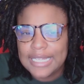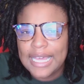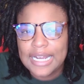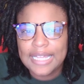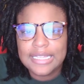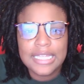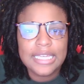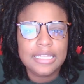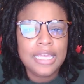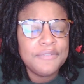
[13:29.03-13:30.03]
that I
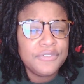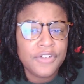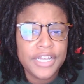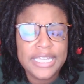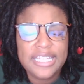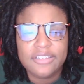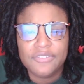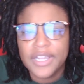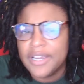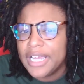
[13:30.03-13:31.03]
think Kevin Franke is
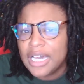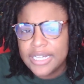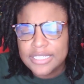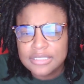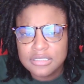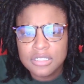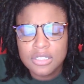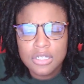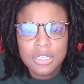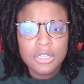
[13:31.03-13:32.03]
very honest
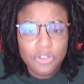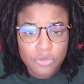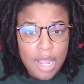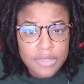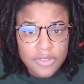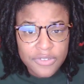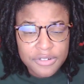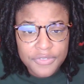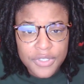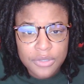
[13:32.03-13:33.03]
throughout this
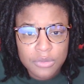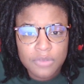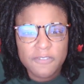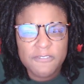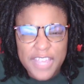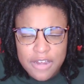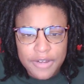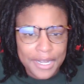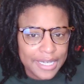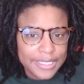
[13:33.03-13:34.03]
interview.
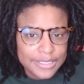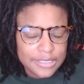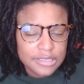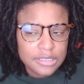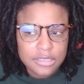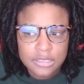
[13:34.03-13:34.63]
Very honest.